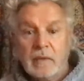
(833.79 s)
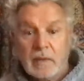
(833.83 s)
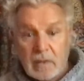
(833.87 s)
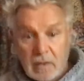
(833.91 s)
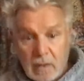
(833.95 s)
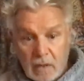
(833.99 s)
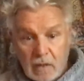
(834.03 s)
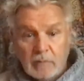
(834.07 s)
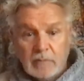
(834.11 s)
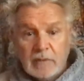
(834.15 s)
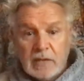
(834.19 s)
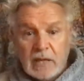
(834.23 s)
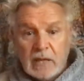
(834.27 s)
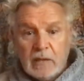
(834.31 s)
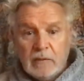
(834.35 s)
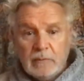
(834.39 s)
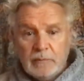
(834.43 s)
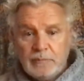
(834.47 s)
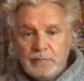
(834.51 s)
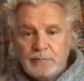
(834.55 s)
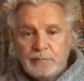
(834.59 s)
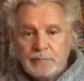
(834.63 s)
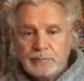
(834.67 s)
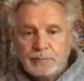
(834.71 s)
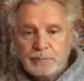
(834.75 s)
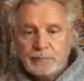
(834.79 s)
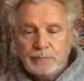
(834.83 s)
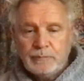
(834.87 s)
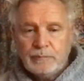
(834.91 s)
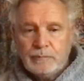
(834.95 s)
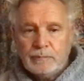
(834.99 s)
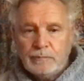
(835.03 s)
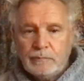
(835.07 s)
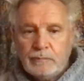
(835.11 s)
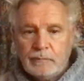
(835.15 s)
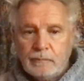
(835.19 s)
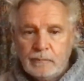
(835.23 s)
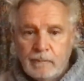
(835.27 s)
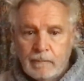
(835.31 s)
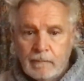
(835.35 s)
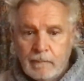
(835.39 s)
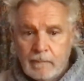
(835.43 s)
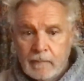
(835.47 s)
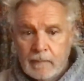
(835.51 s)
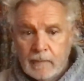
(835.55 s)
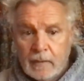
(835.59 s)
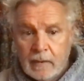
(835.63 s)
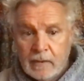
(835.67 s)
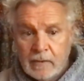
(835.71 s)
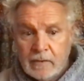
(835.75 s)
Calm down.
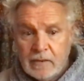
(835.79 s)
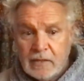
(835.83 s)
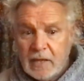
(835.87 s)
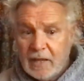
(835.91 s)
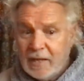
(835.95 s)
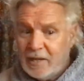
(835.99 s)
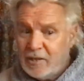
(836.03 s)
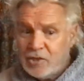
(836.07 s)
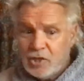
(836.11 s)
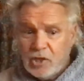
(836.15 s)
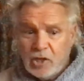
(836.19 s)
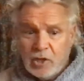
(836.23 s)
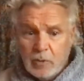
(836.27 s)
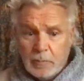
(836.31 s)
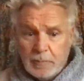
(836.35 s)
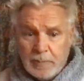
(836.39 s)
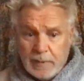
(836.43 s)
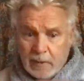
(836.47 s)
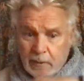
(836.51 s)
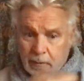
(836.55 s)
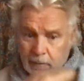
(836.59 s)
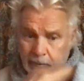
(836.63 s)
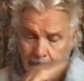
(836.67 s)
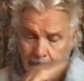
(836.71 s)
Take a chill pill.